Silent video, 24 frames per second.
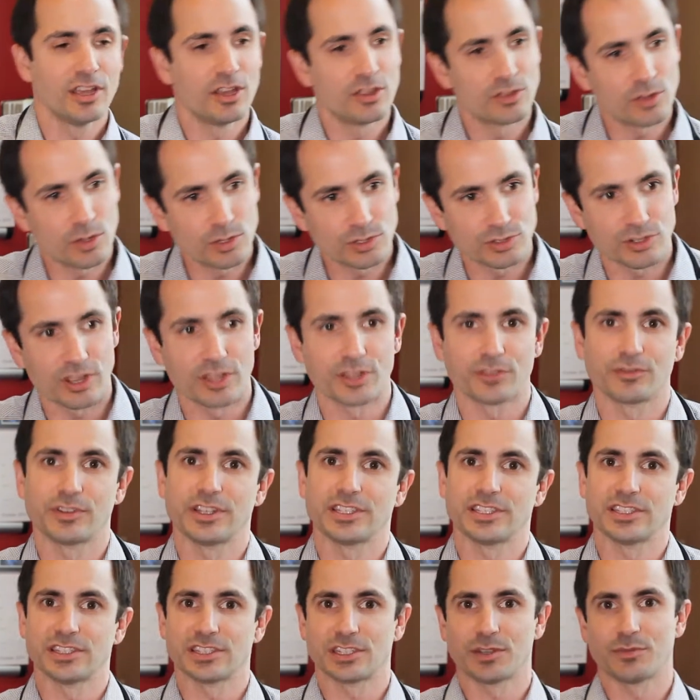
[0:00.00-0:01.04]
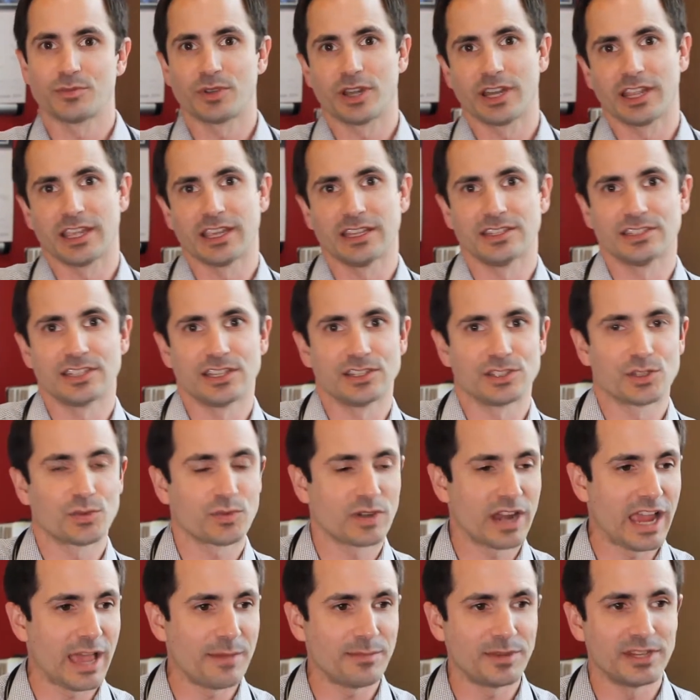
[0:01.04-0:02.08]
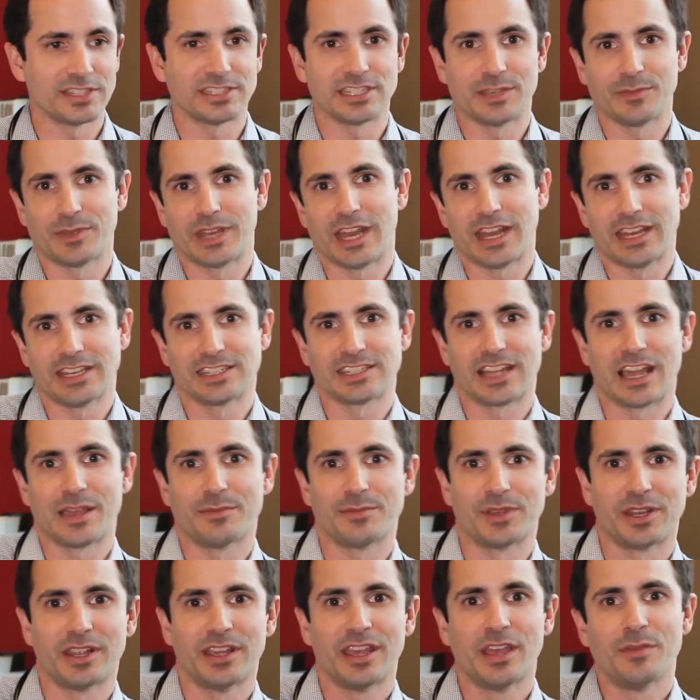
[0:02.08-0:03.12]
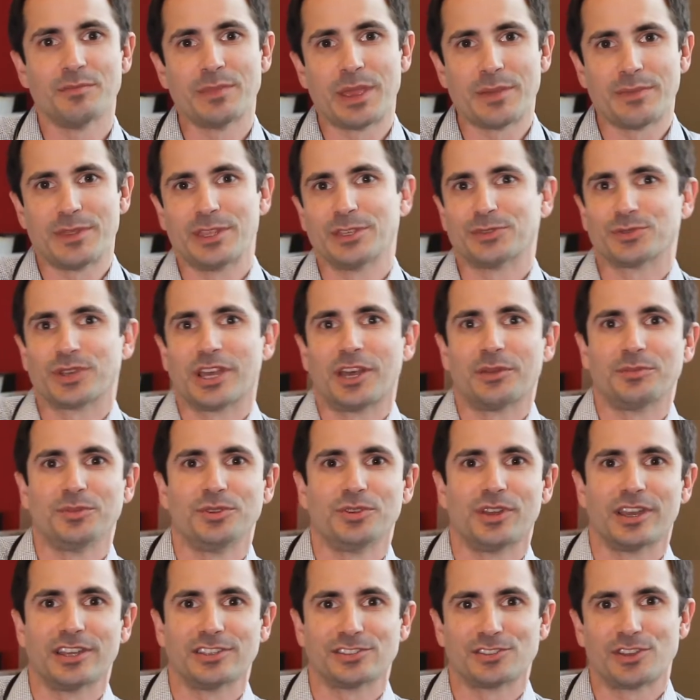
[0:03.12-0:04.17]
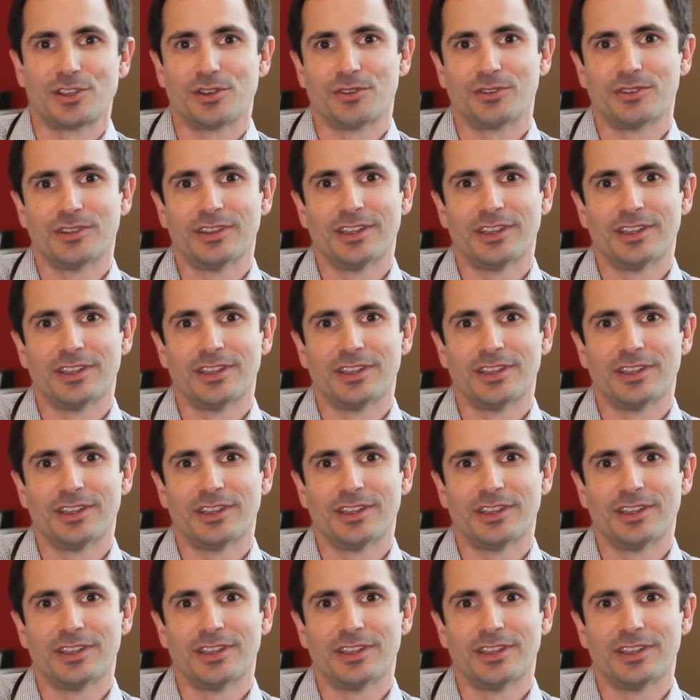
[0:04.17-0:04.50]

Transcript: those are other reasons to bring kids in. So we're happy to see them at any time, but maybe these will help you guys know